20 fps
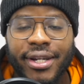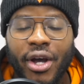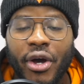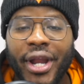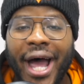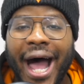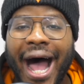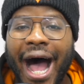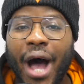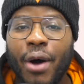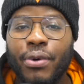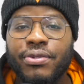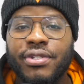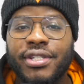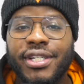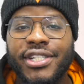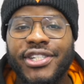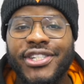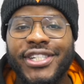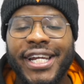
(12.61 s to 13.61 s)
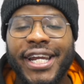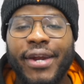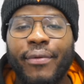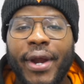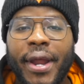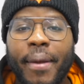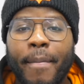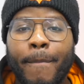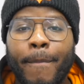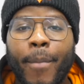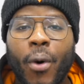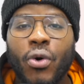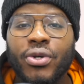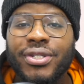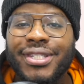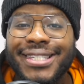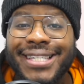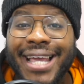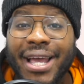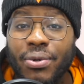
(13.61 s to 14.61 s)
on how to generate more
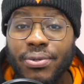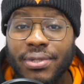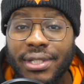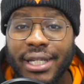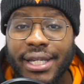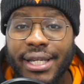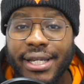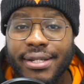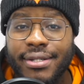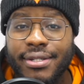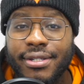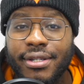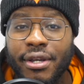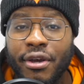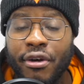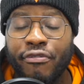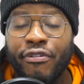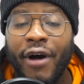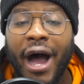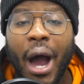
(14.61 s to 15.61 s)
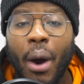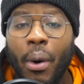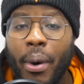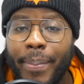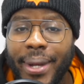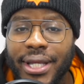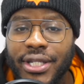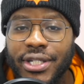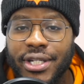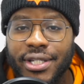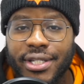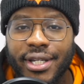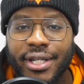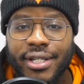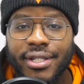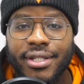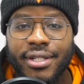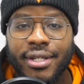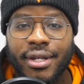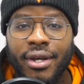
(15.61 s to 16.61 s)
sales leads for our
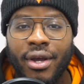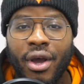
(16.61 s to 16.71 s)
businesses.